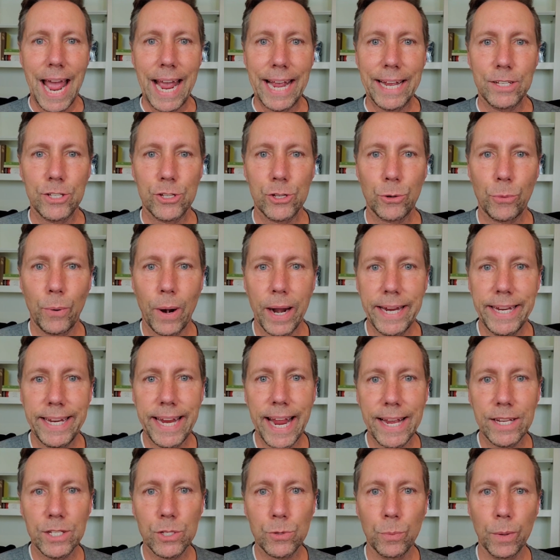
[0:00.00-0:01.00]
Hey, it's
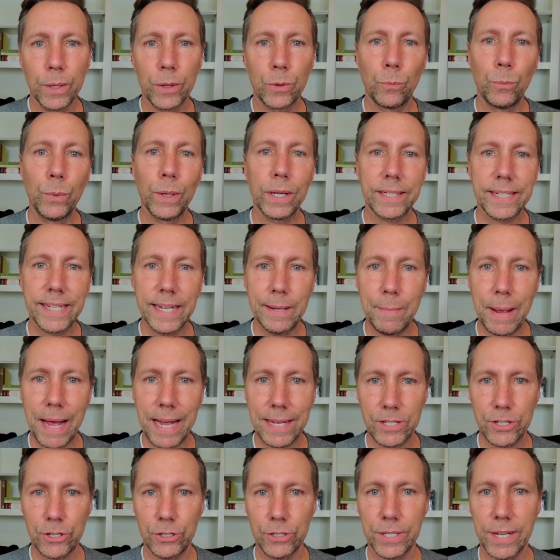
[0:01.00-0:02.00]
Craig Yace with Realty
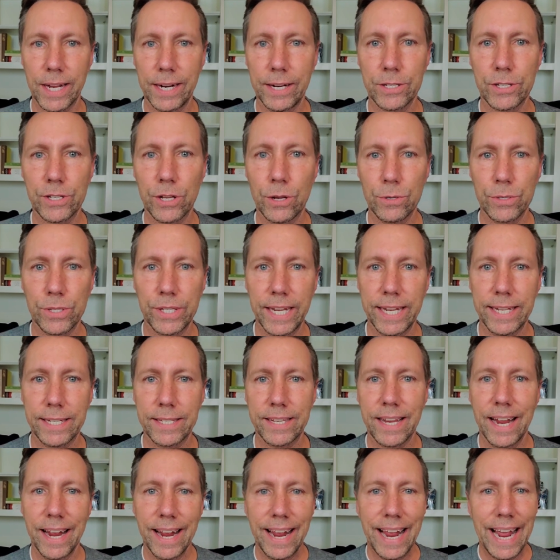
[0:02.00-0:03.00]
Masters and
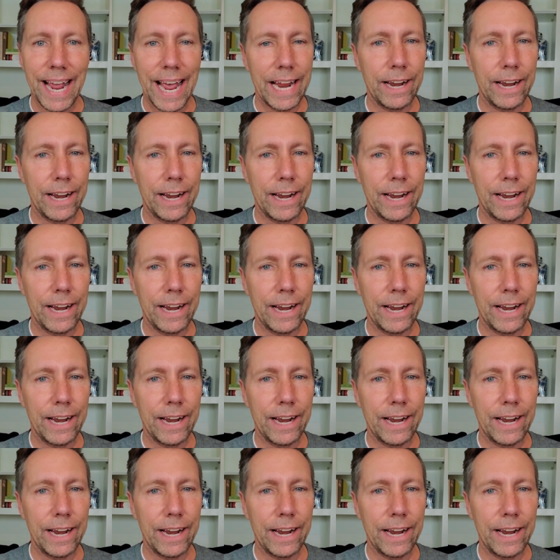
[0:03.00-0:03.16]
Associates.